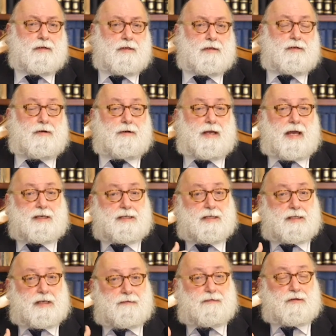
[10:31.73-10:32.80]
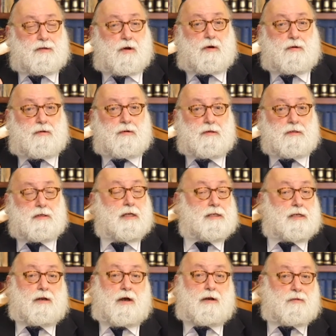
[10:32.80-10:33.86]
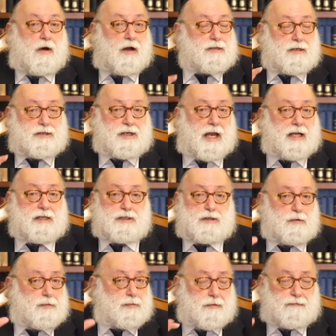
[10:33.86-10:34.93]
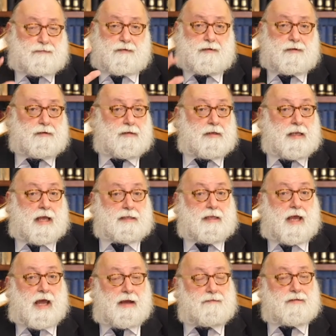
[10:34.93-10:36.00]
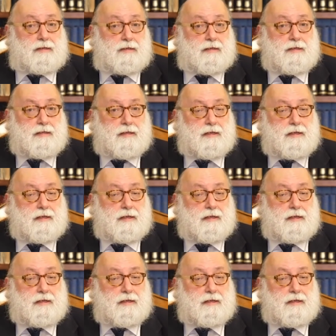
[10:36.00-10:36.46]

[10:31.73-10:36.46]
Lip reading: So in essence, even though it's an unwanted challenge and we prefer not to have it,